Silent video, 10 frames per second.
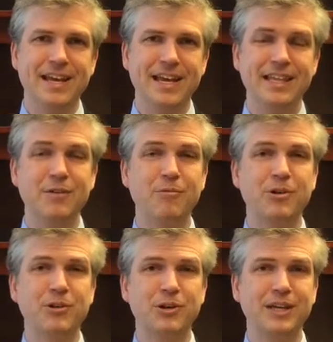And then
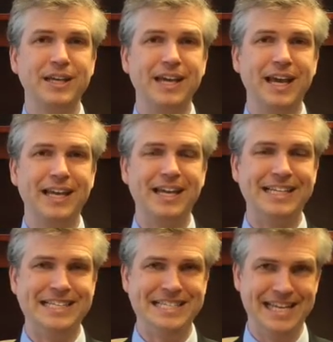we're looking at a
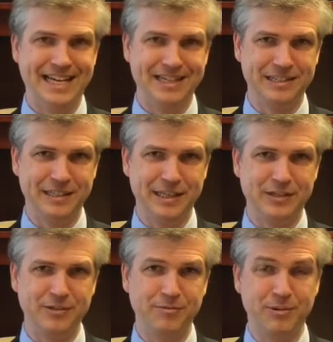debt
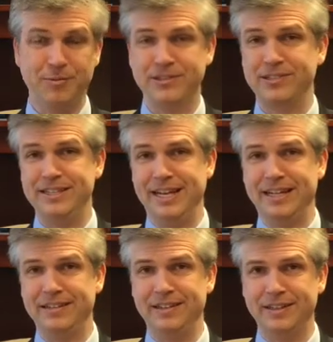collector. Well, what's a
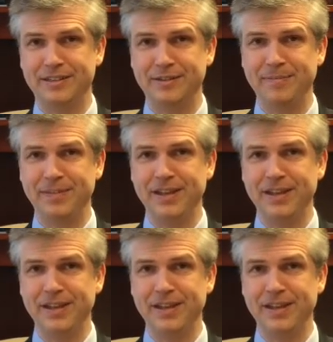debt collector?